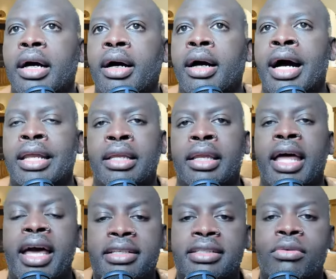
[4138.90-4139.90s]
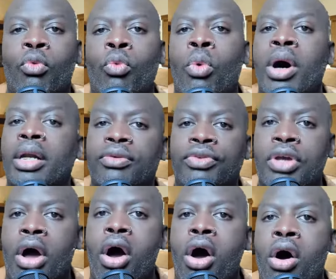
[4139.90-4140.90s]
unless one of
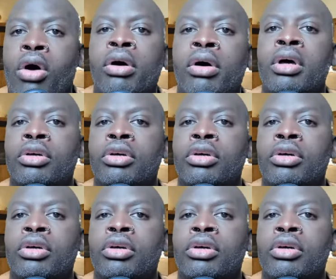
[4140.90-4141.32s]
y'all